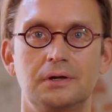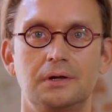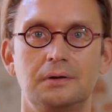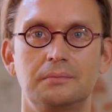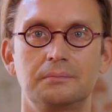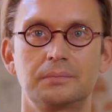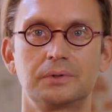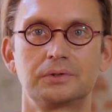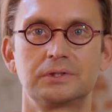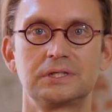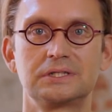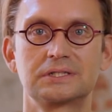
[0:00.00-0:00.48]

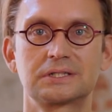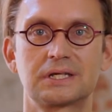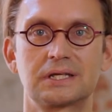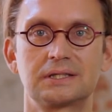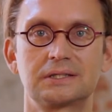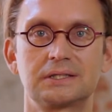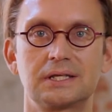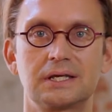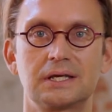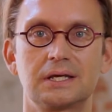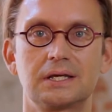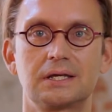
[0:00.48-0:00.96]
But this can
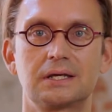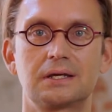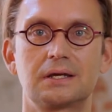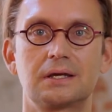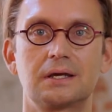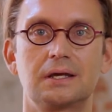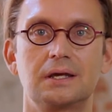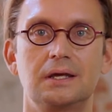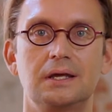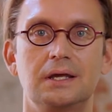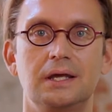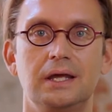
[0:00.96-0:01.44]

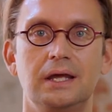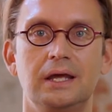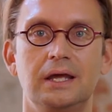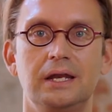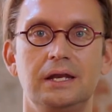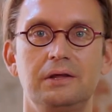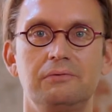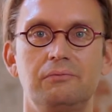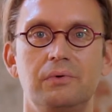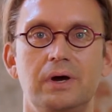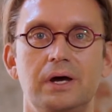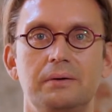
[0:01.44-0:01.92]
take
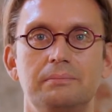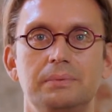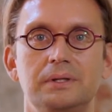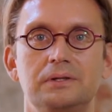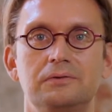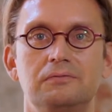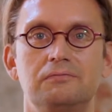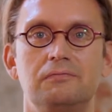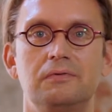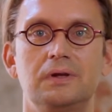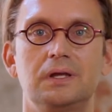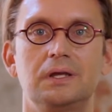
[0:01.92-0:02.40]
anywhere
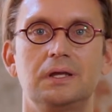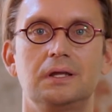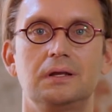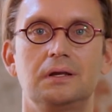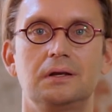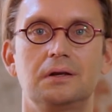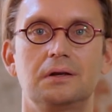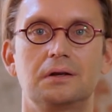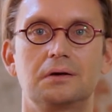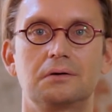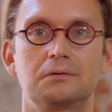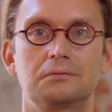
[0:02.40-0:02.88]

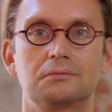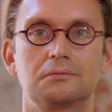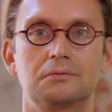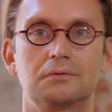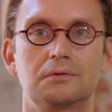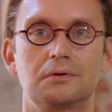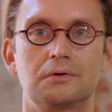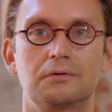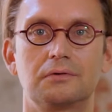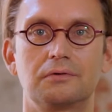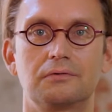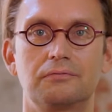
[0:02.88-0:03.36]
between
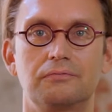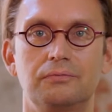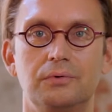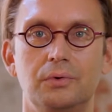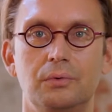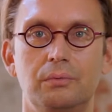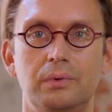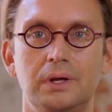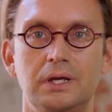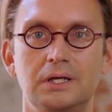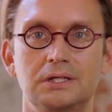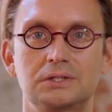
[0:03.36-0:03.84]
a few
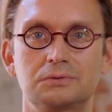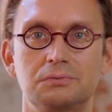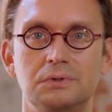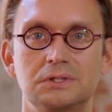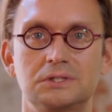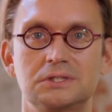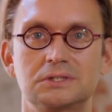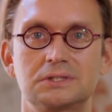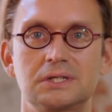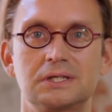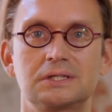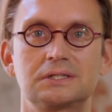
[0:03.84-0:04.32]
weeks,
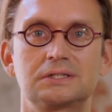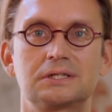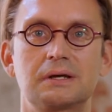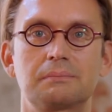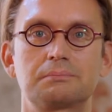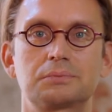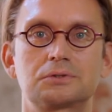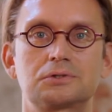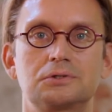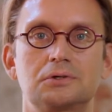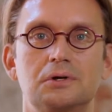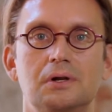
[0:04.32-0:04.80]
which is
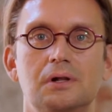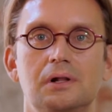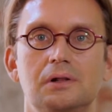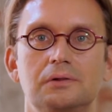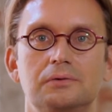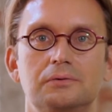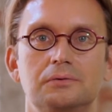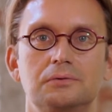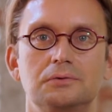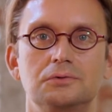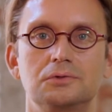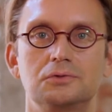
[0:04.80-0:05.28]
exceptional,
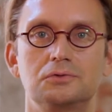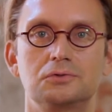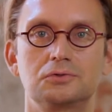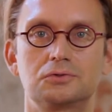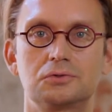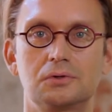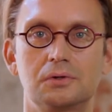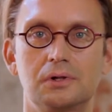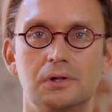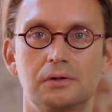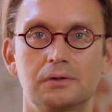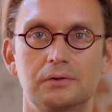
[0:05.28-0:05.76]
to
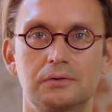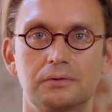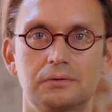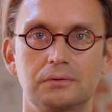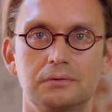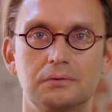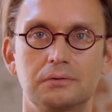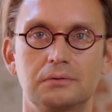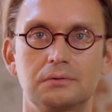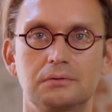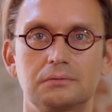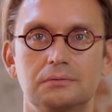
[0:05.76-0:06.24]
usual,
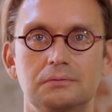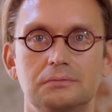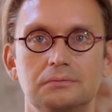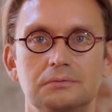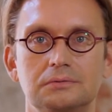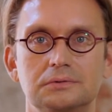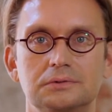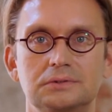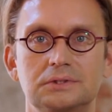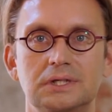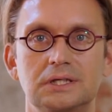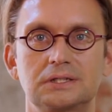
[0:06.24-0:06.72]
to
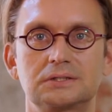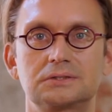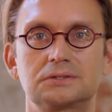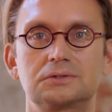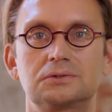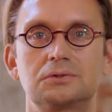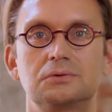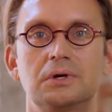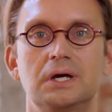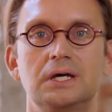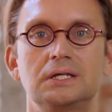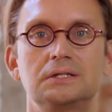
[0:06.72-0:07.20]
6
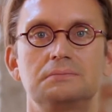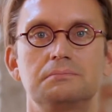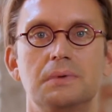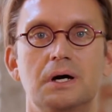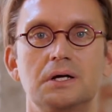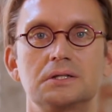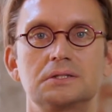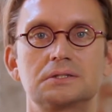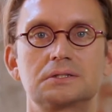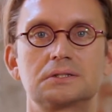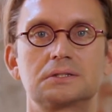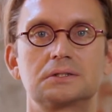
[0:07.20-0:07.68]
to 8
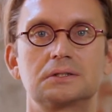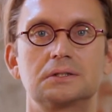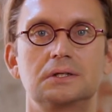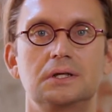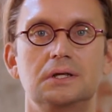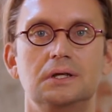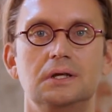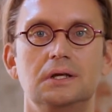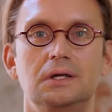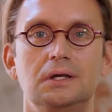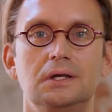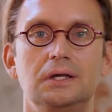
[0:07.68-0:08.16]
months,
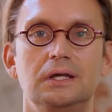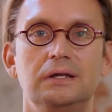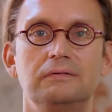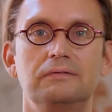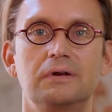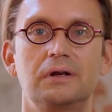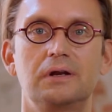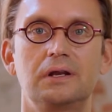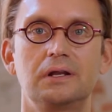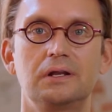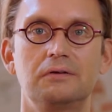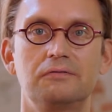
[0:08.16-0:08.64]

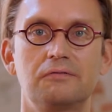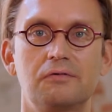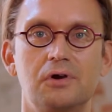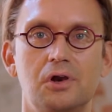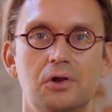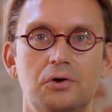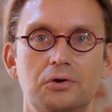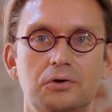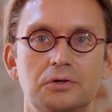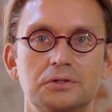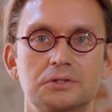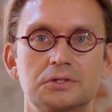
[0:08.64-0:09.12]
even in
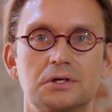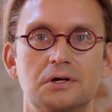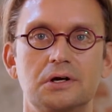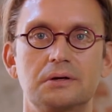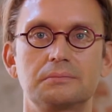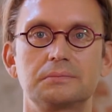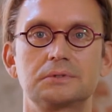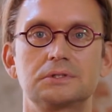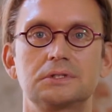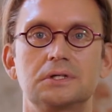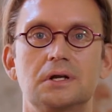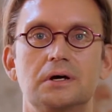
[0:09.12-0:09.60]
longer
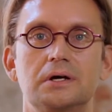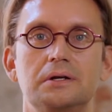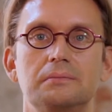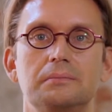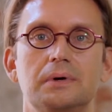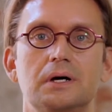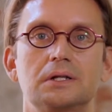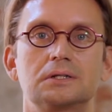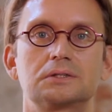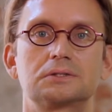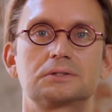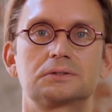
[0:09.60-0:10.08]
times, 9
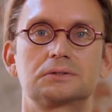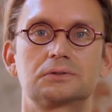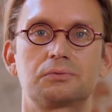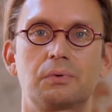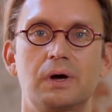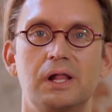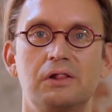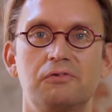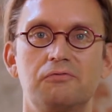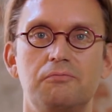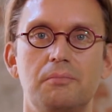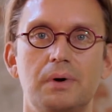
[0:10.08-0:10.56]
months,
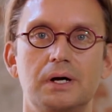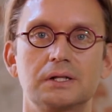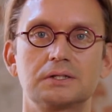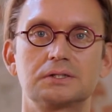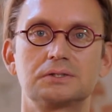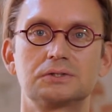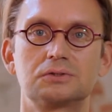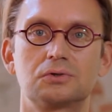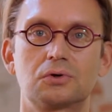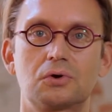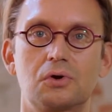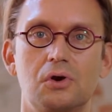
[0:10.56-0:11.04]
12
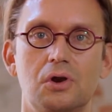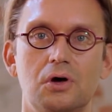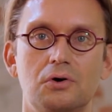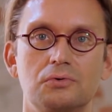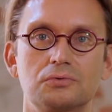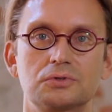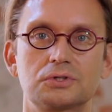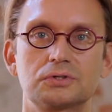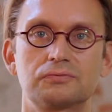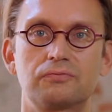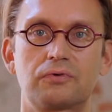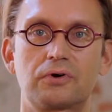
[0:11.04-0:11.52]
months to
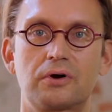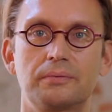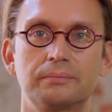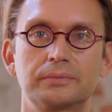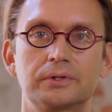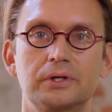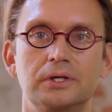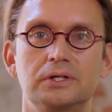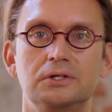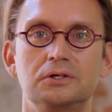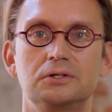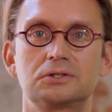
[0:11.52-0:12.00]
close from
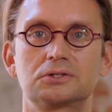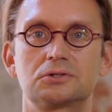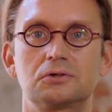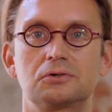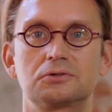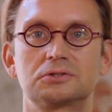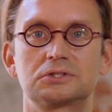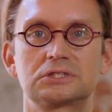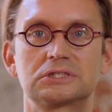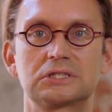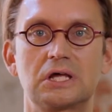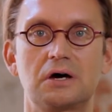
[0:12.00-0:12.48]
the initial
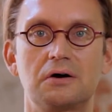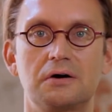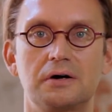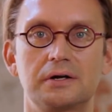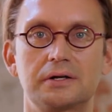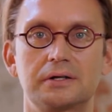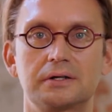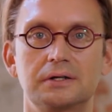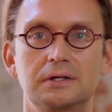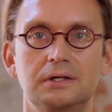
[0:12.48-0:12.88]
start.